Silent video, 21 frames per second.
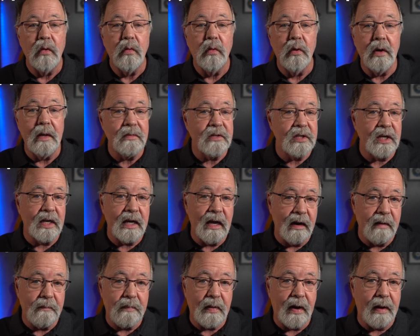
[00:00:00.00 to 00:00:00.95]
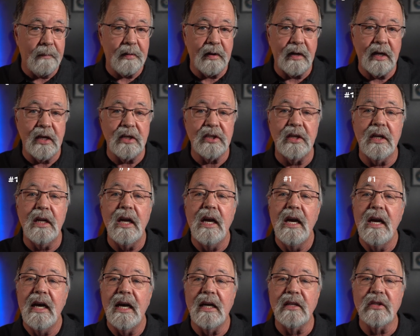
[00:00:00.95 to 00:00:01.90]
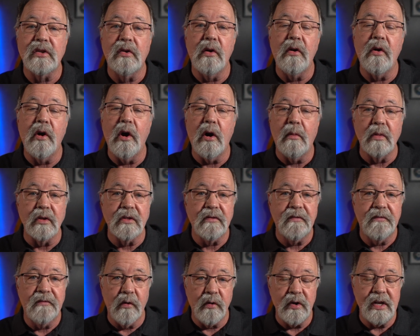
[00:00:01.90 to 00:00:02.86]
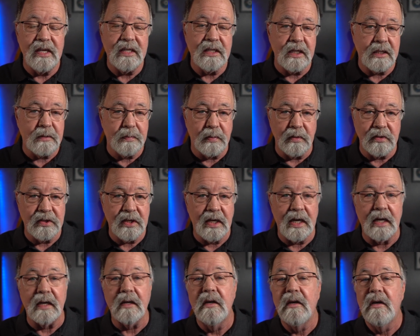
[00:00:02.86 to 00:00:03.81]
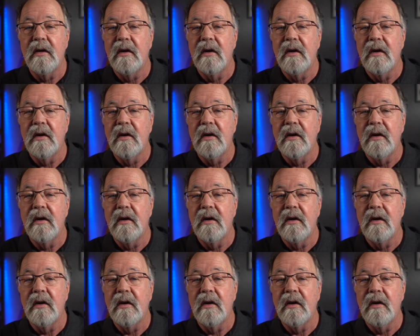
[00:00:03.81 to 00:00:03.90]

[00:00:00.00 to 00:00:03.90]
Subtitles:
Williamson County population has grown almost 46%,